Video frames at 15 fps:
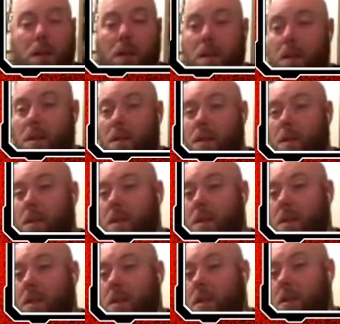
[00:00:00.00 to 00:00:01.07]

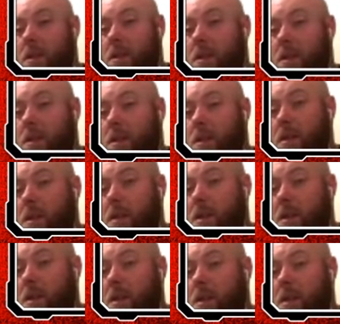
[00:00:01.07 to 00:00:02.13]

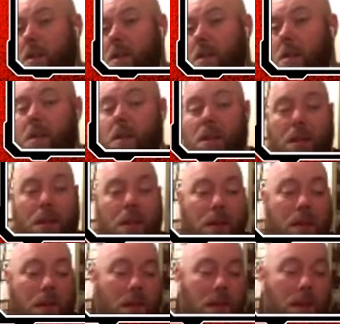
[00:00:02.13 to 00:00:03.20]

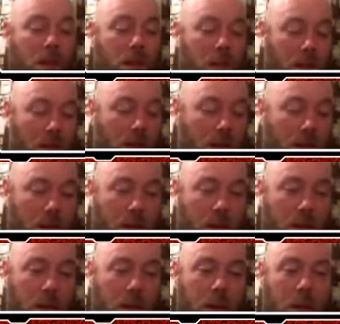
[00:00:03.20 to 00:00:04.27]

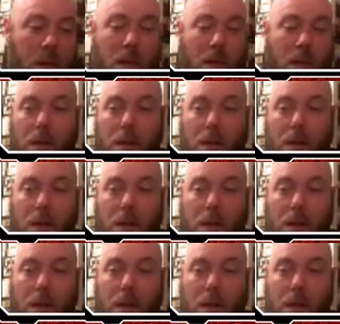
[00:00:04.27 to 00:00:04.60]
(silent)